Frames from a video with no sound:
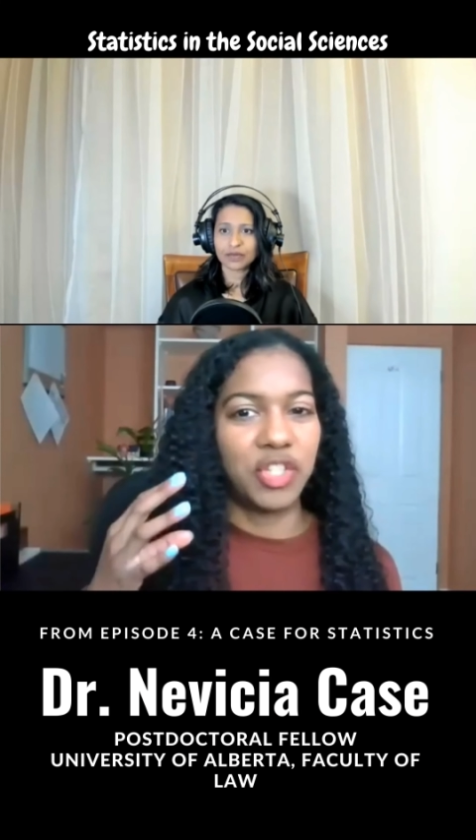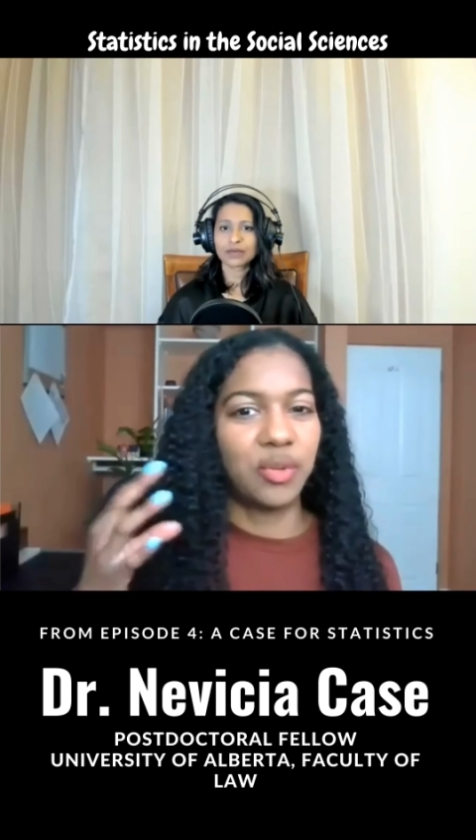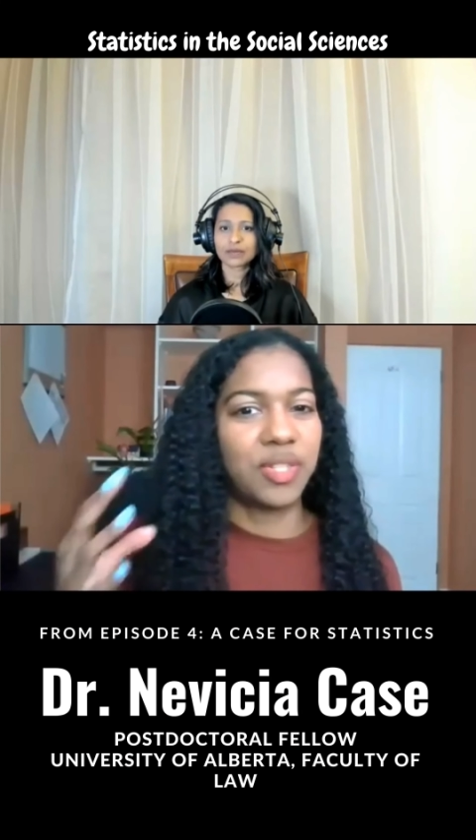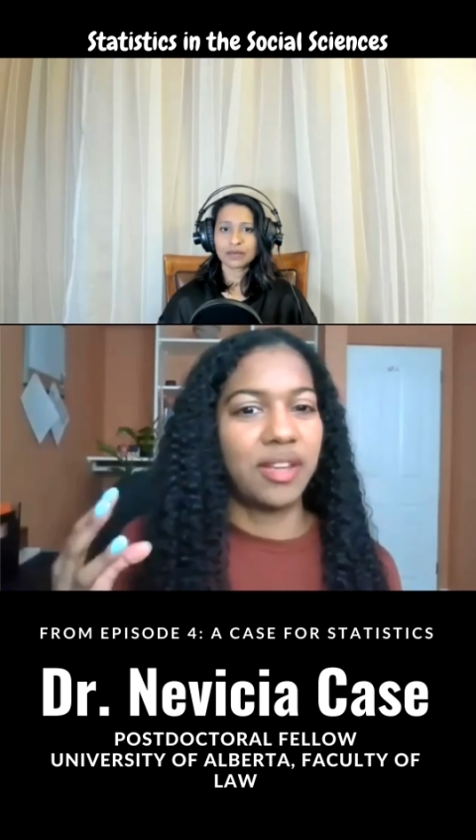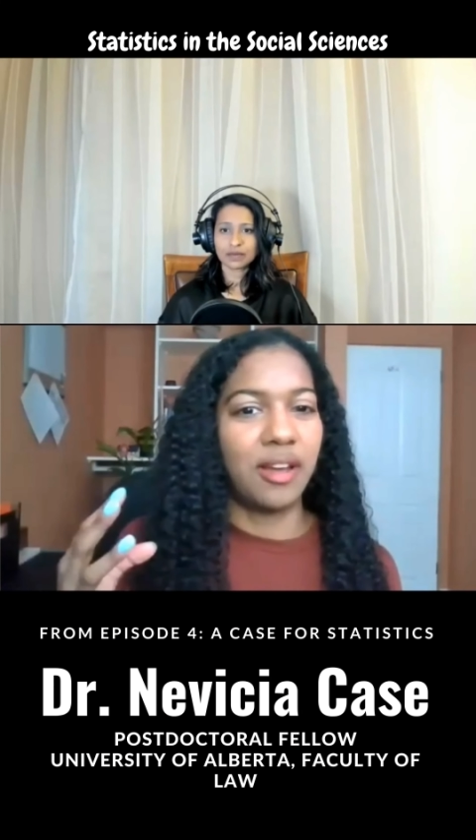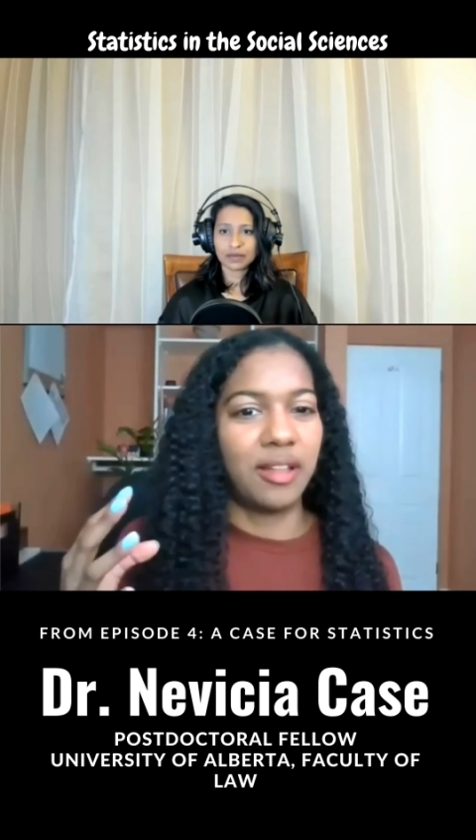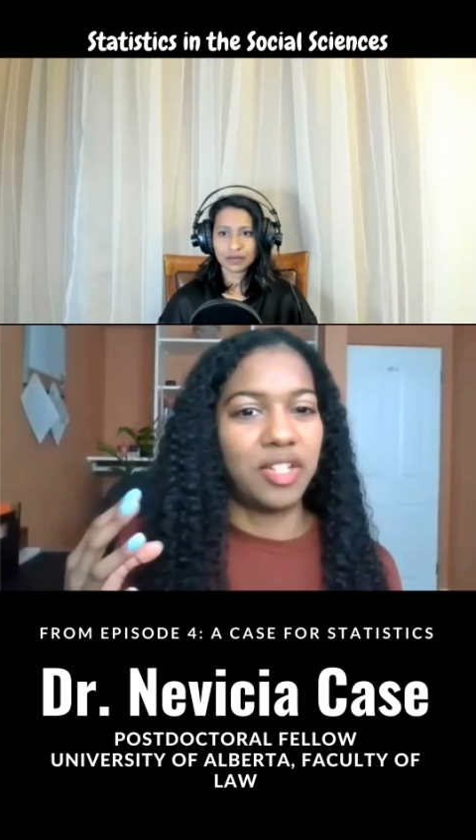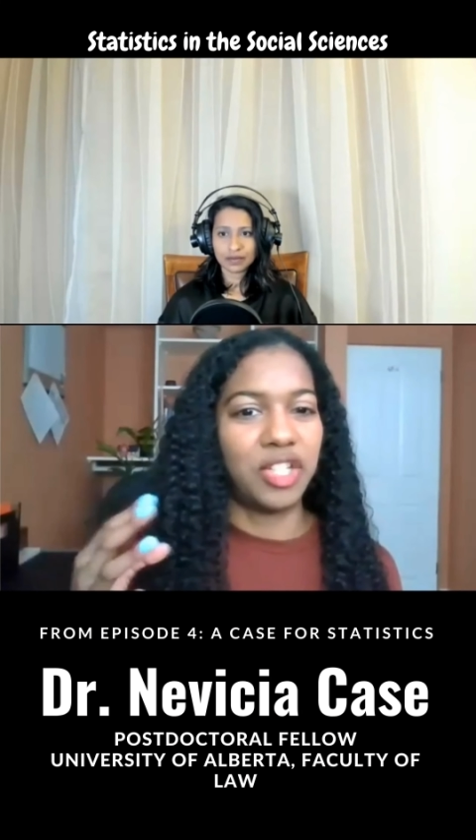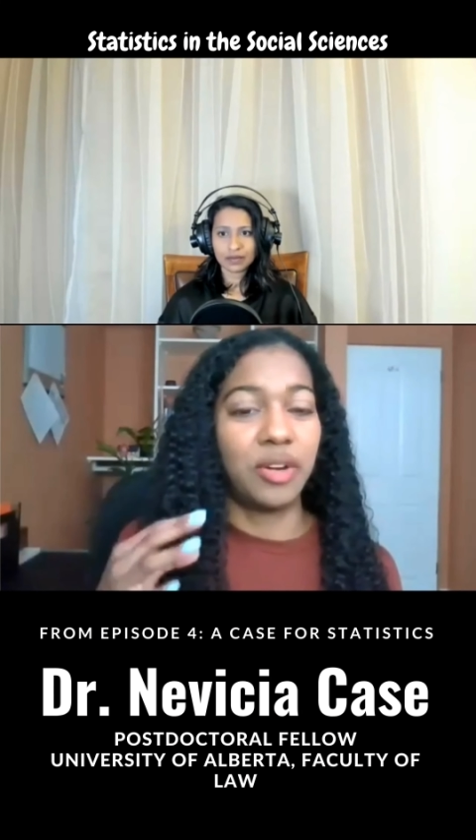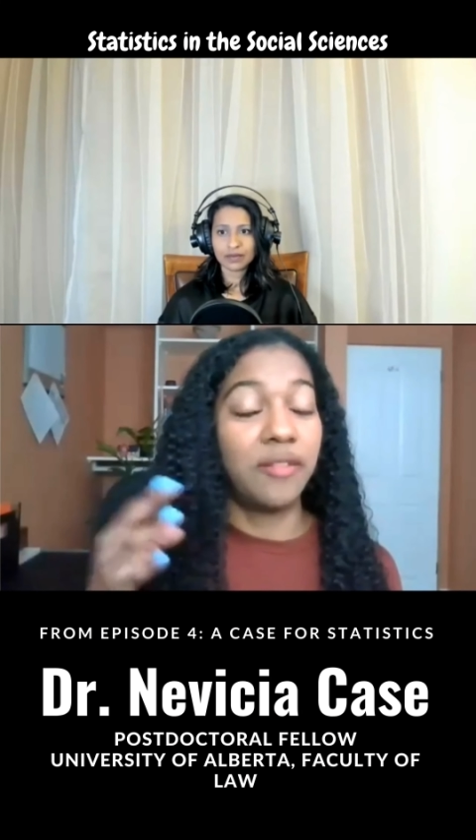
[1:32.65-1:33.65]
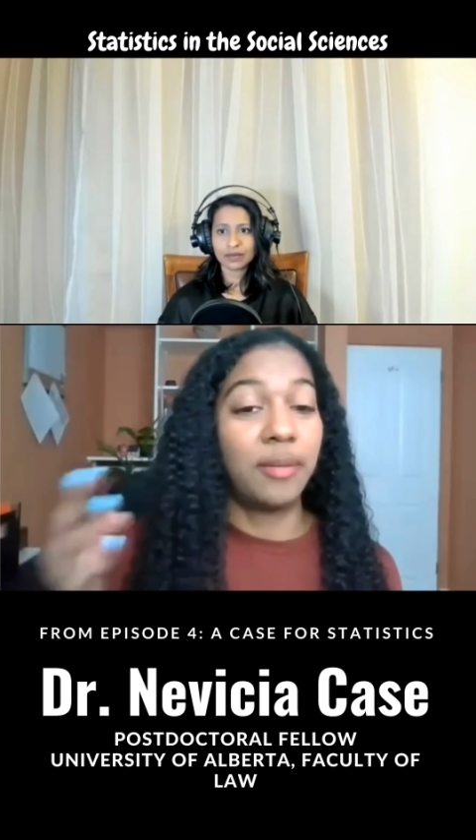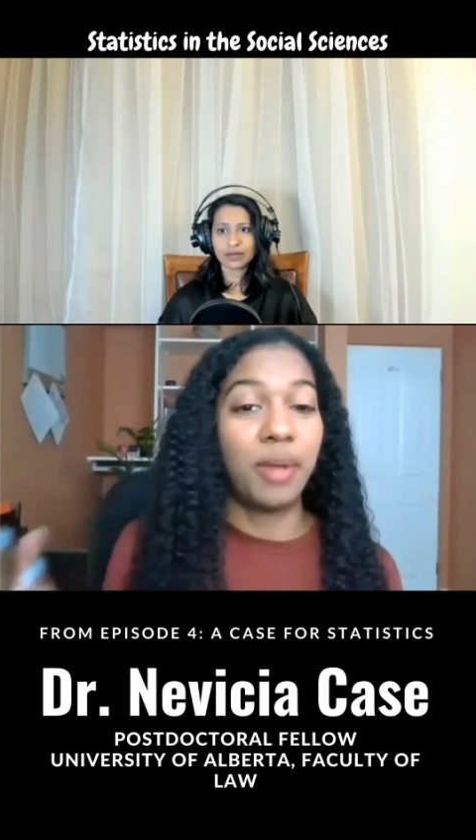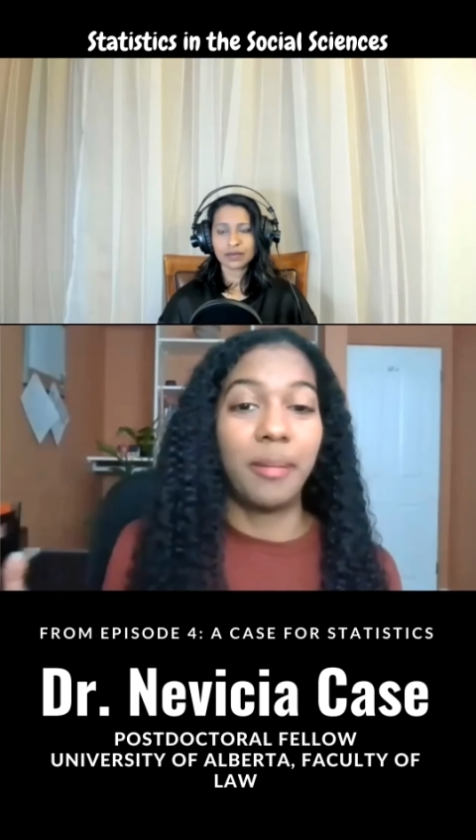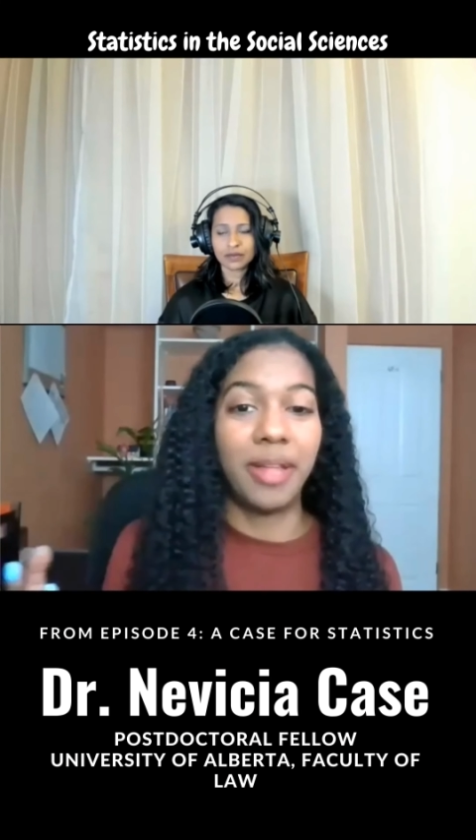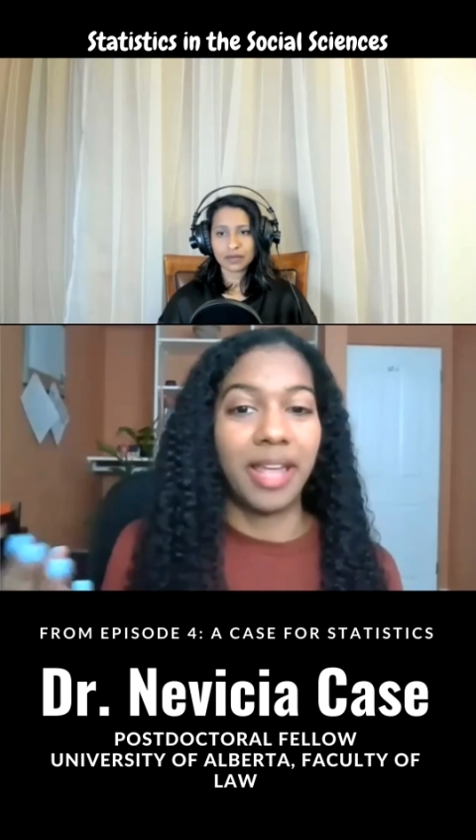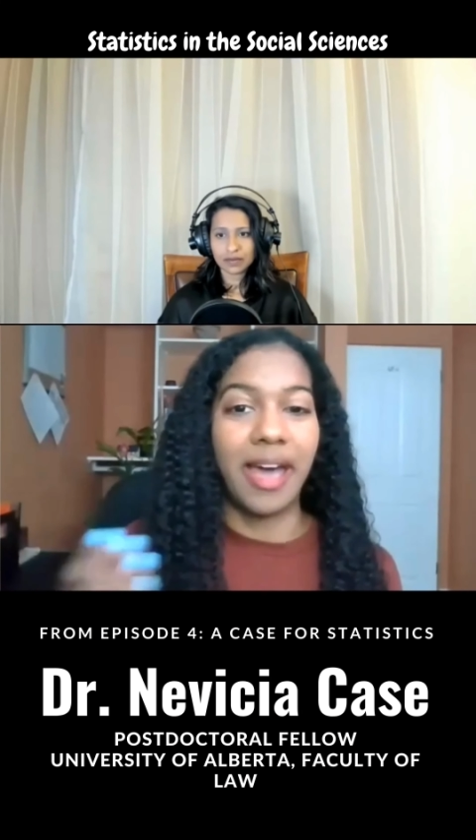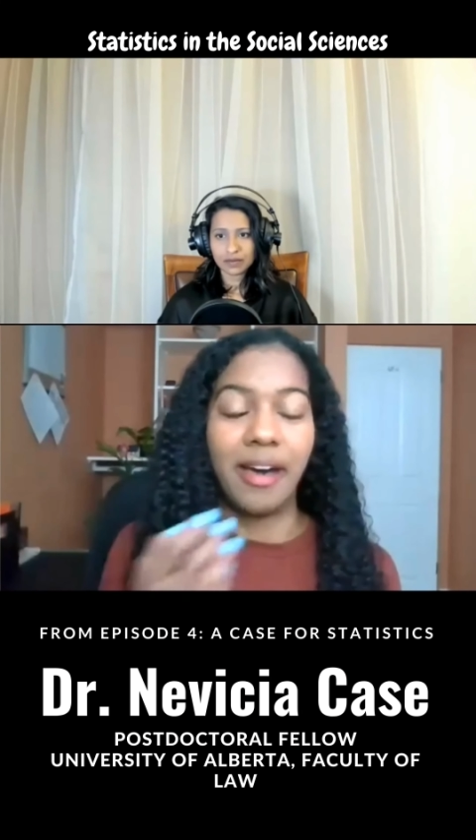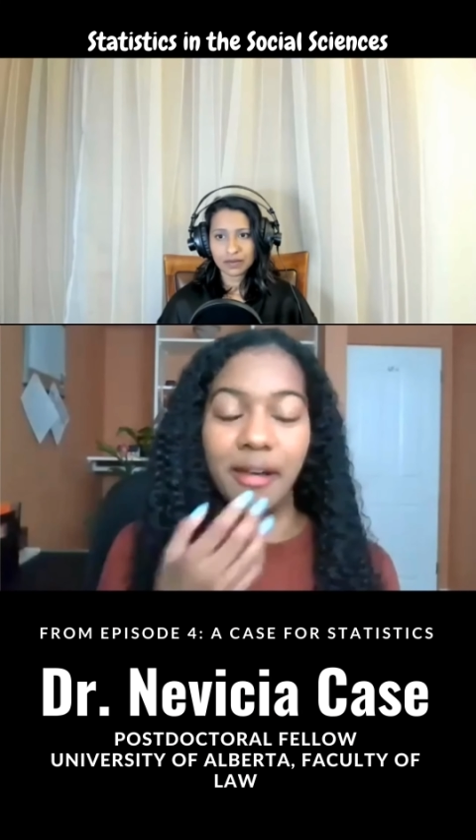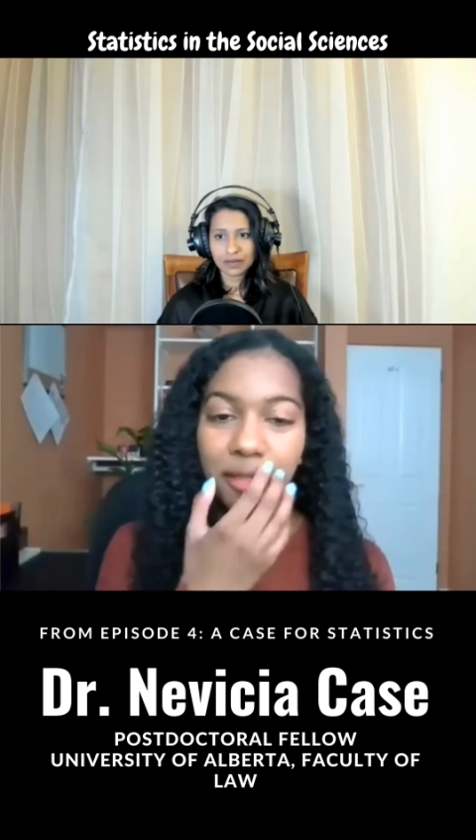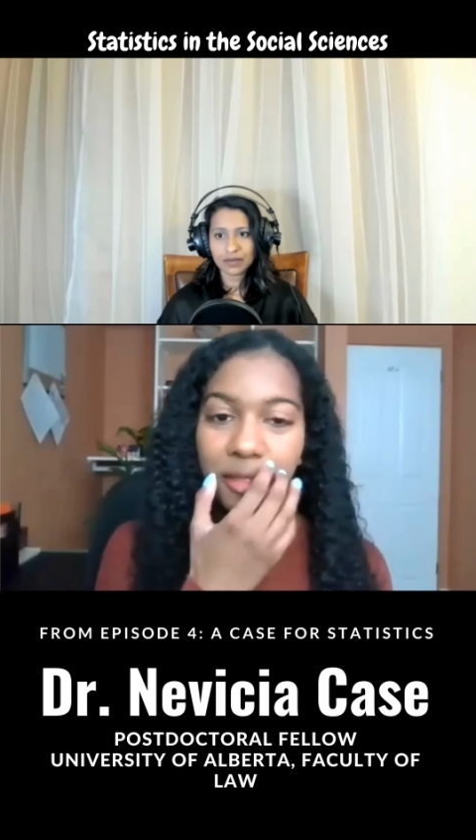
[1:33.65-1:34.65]
sociology or even public
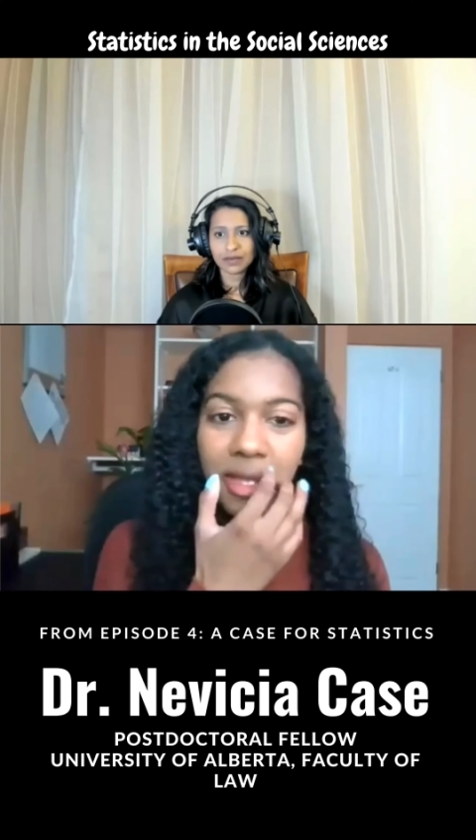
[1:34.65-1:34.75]
health,